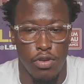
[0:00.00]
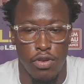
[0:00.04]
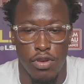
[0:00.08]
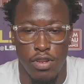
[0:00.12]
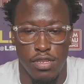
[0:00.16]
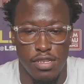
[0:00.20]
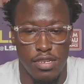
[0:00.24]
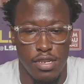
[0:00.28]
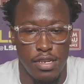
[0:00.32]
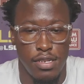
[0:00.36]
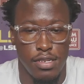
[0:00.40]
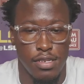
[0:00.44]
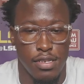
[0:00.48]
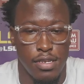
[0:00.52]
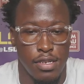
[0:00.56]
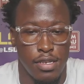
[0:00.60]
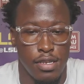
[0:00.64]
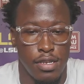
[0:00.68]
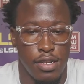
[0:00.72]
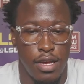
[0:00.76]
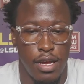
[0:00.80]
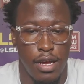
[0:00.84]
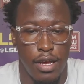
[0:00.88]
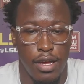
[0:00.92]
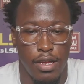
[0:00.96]
during the
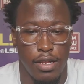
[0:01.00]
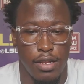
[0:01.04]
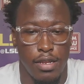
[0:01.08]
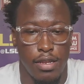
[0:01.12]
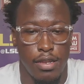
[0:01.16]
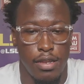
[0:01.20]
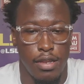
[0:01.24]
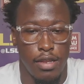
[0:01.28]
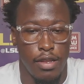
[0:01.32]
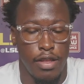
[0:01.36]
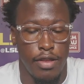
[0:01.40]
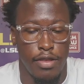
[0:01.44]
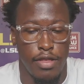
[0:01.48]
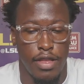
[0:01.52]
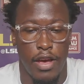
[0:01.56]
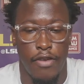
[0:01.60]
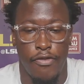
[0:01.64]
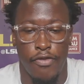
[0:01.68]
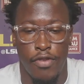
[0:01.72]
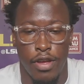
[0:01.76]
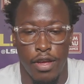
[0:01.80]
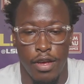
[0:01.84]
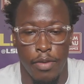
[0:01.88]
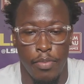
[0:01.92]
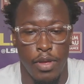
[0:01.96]
season, and
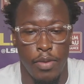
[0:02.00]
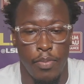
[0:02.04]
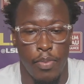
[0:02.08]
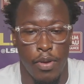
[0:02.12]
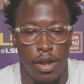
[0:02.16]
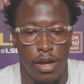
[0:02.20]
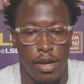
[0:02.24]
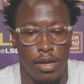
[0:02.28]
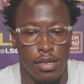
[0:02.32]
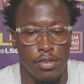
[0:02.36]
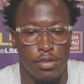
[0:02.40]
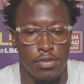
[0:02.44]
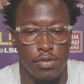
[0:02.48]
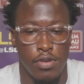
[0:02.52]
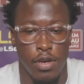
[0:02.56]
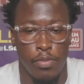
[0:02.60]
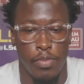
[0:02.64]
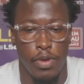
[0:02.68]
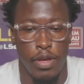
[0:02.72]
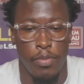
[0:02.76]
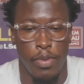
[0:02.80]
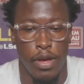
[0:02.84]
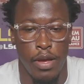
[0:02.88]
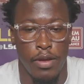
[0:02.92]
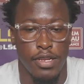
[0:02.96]
definitely could be players who could
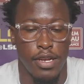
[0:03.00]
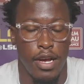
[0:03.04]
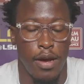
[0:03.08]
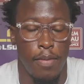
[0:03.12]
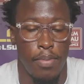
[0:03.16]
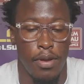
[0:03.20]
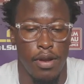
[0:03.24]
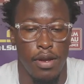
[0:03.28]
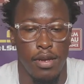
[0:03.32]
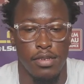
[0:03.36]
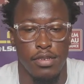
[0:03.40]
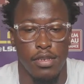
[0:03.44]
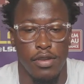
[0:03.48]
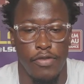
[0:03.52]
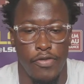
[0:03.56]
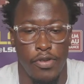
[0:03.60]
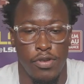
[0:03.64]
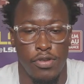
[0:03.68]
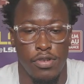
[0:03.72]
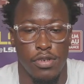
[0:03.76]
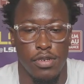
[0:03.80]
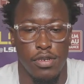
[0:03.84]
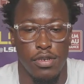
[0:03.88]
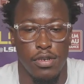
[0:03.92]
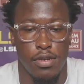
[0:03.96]
be big time players in the
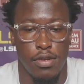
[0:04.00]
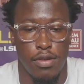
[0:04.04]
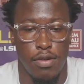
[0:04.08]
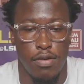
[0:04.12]
future.